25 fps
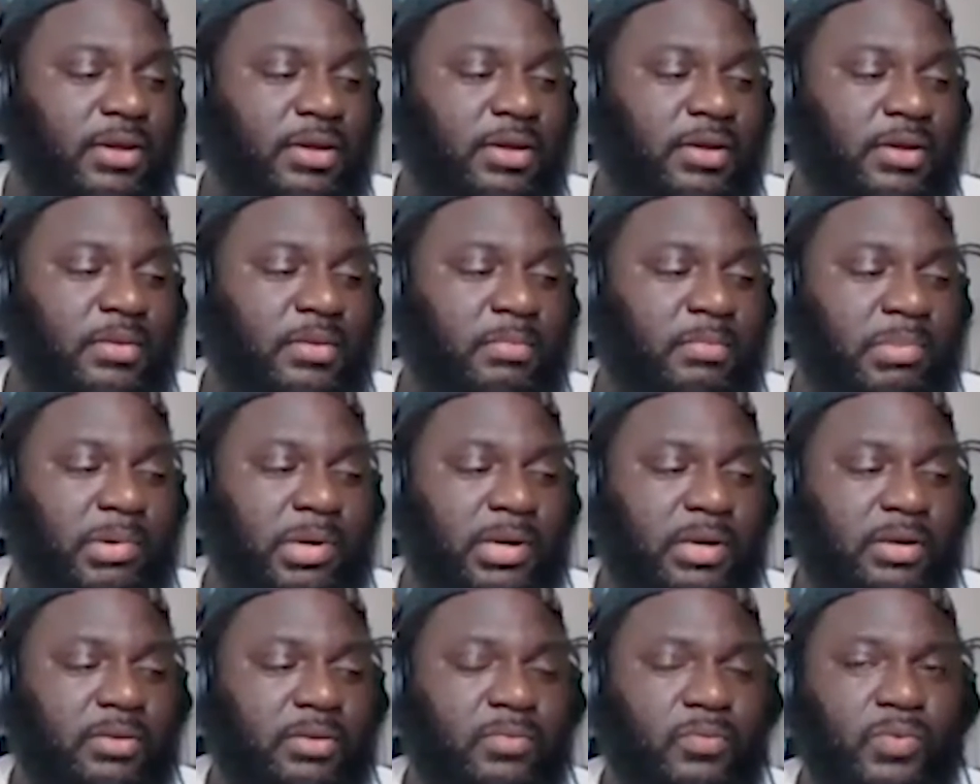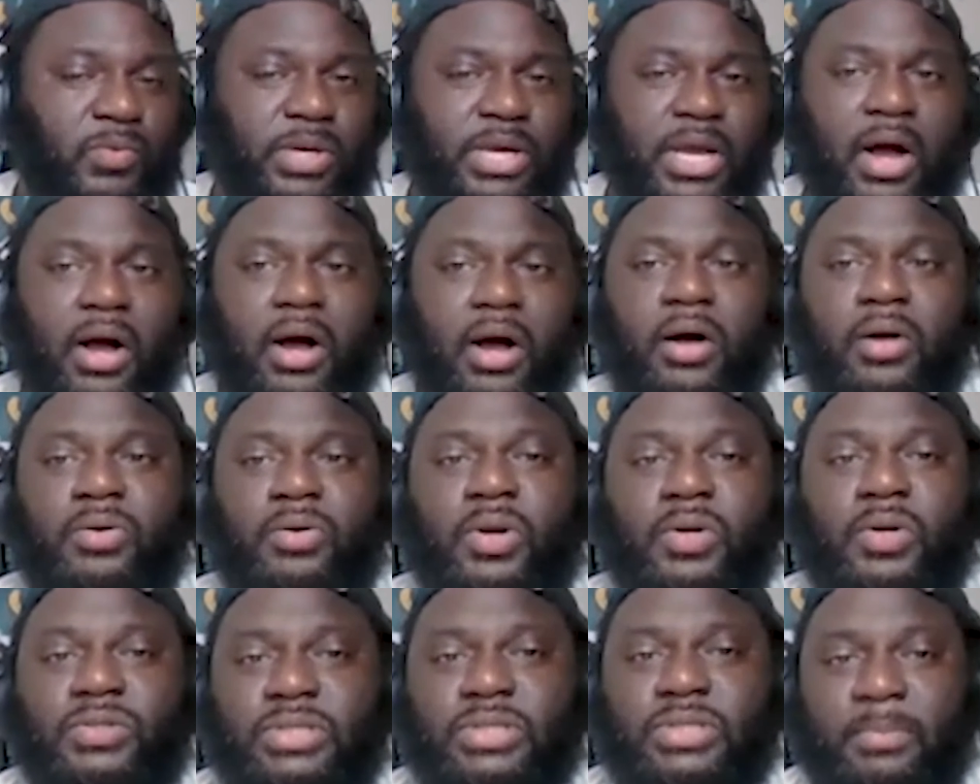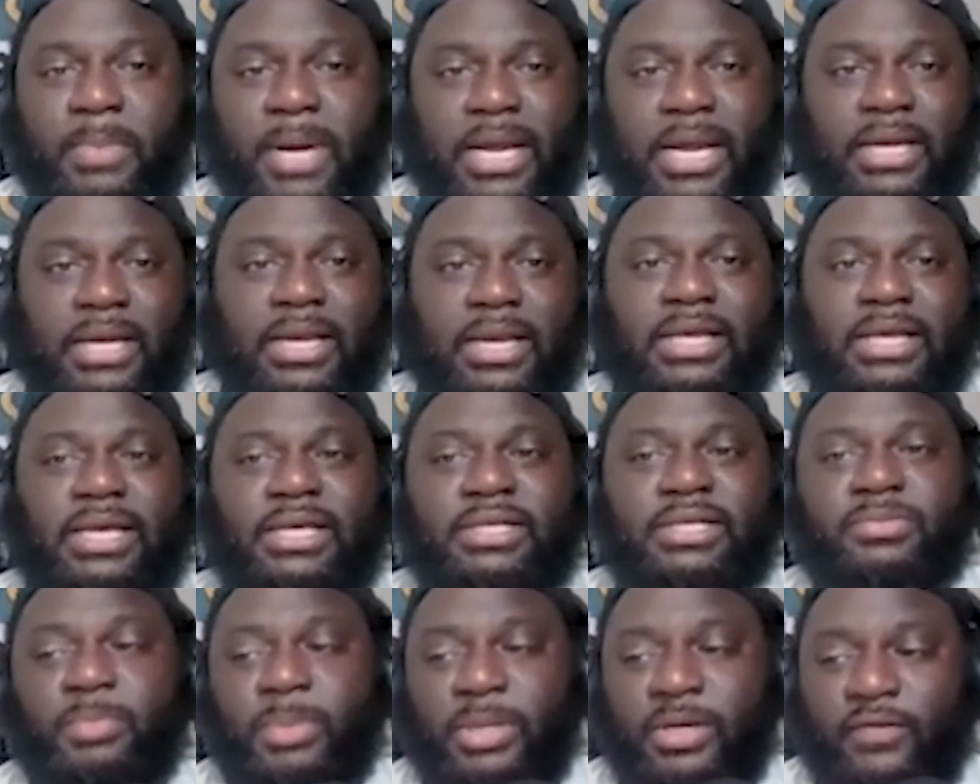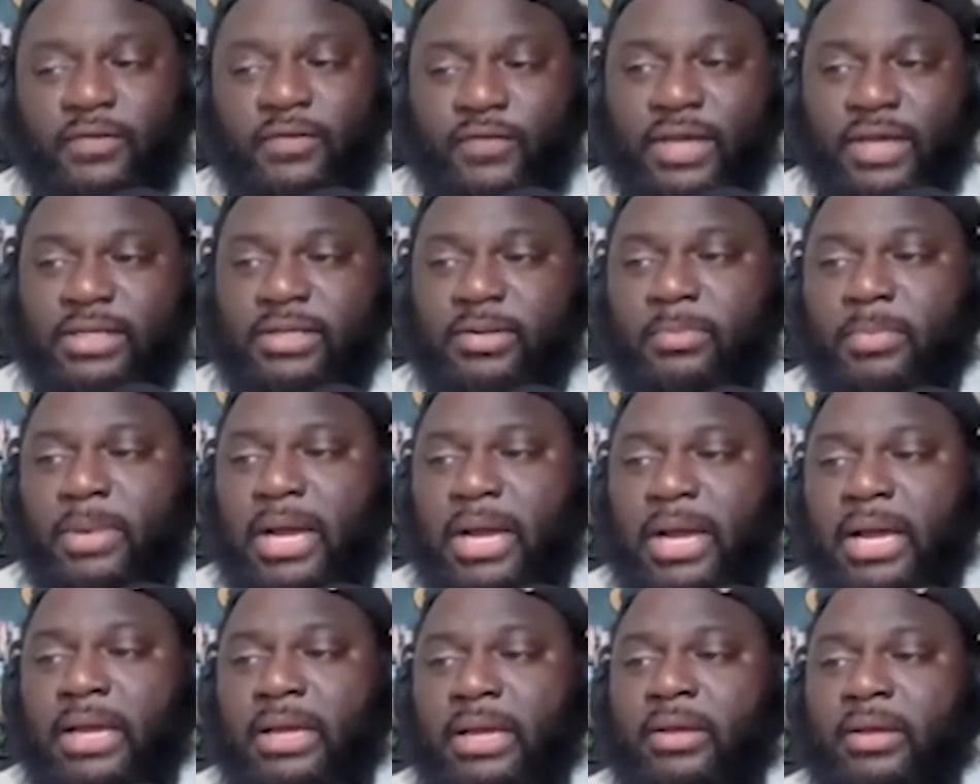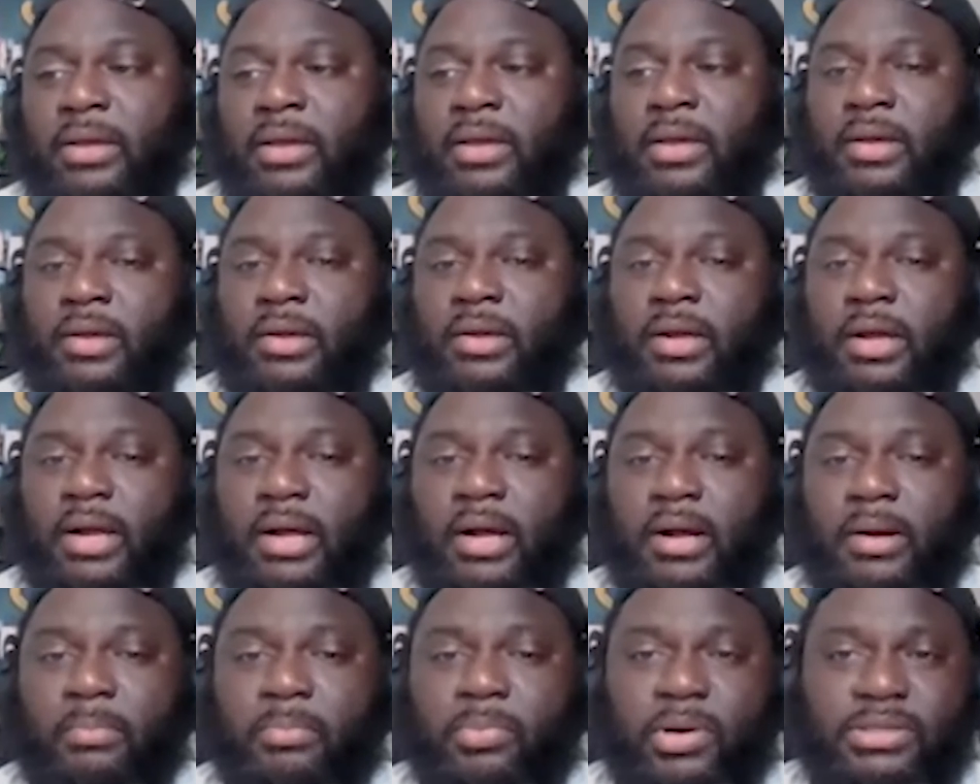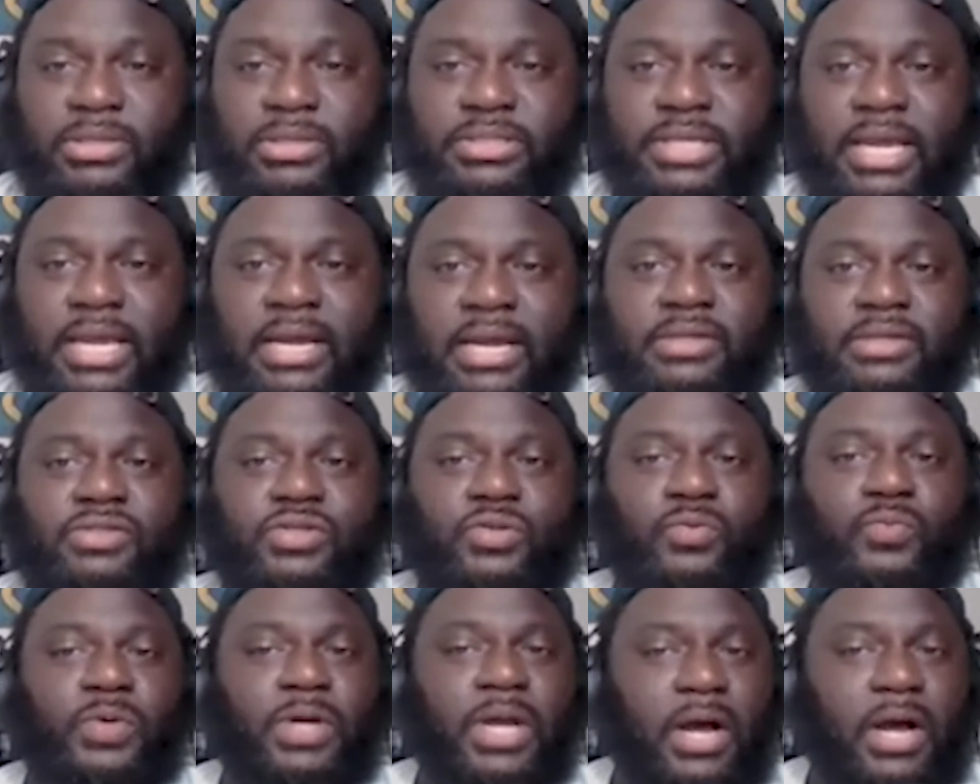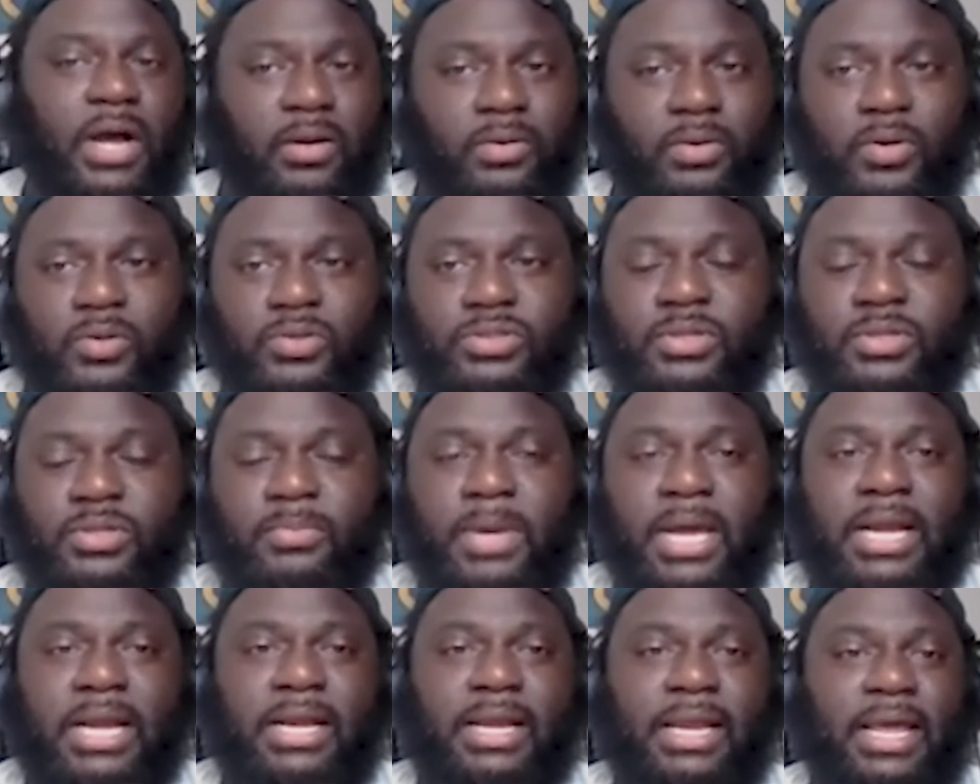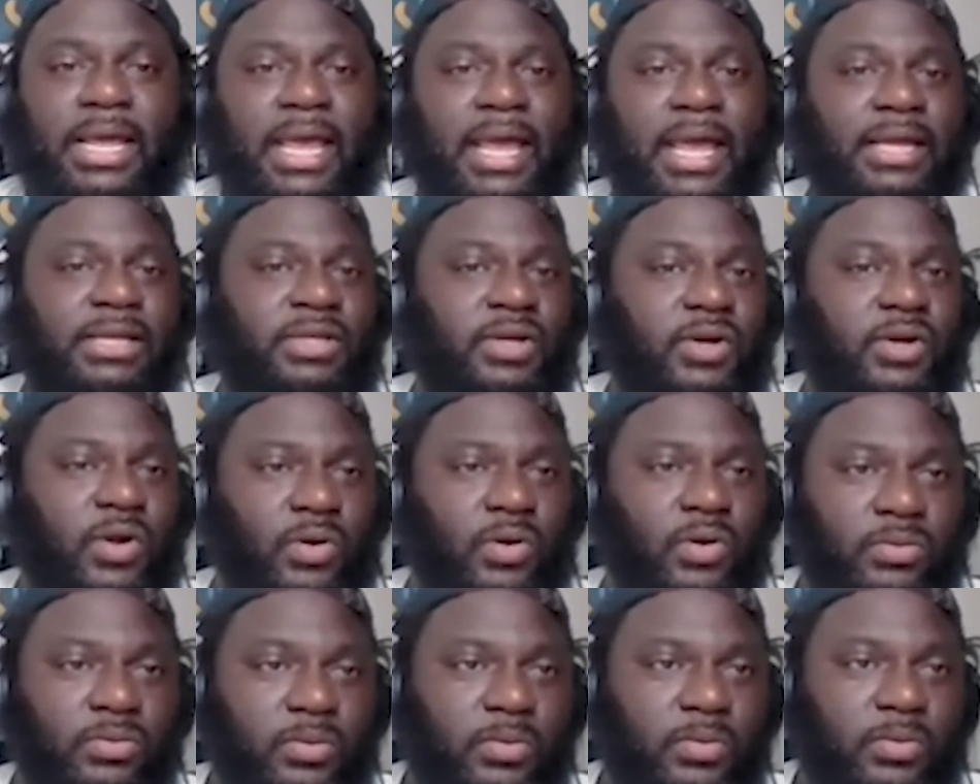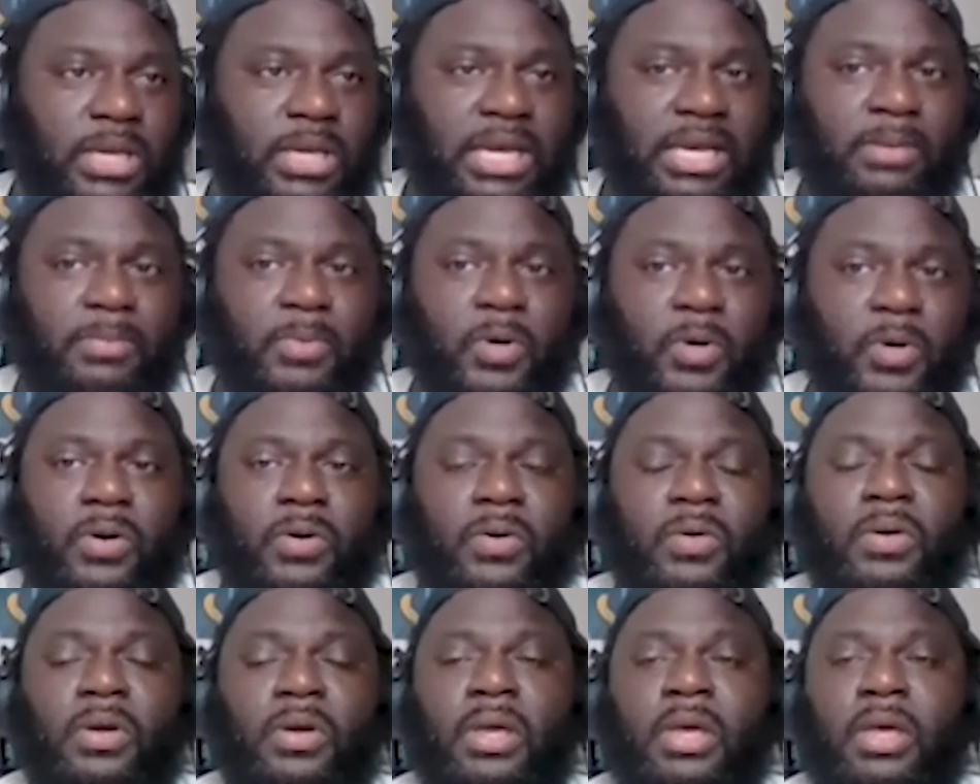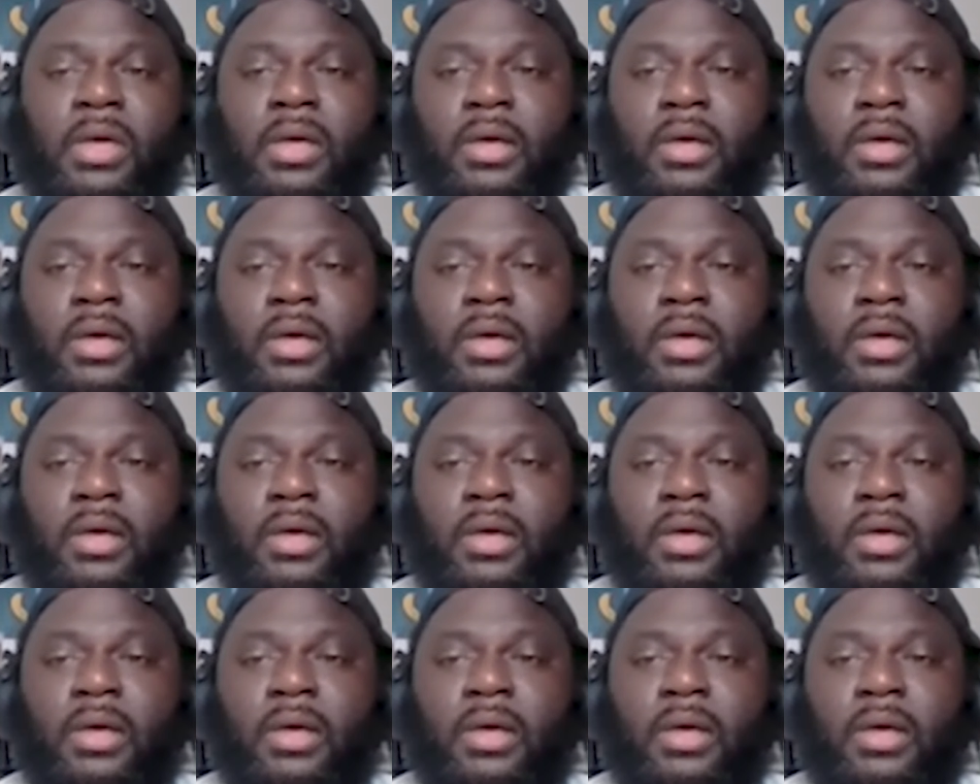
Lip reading: But we all know somebody that has been affected by breast cancer. We all know somebody that had to go through chemo,